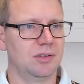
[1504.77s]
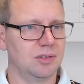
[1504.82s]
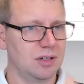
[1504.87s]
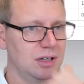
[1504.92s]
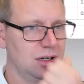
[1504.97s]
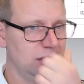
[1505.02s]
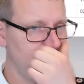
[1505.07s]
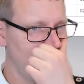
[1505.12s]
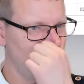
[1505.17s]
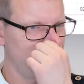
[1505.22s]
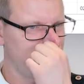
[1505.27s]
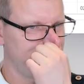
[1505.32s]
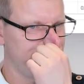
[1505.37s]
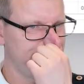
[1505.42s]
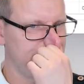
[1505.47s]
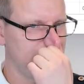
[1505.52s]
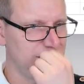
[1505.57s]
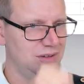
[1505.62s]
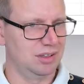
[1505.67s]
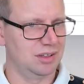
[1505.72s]
channel.
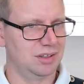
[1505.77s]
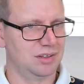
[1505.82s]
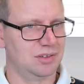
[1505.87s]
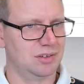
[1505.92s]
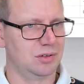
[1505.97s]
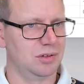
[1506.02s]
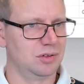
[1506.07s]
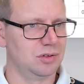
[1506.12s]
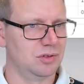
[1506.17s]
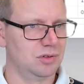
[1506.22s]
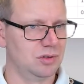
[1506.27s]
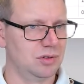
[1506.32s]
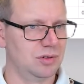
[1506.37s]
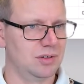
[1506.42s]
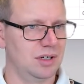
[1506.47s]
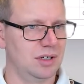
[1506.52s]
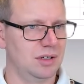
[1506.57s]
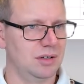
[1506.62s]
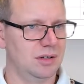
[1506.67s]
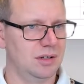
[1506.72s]
So let's just
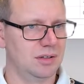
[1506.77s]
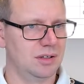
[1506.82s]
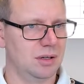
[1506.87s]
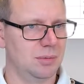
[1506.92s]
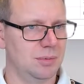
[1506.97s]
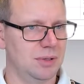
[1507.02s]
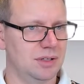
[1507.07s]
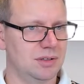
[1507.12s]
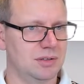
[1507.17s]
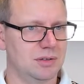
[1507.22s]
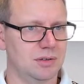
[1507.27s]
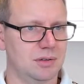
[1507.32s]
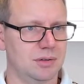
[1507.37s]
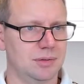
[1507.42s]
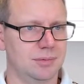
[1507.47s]
say the GMS.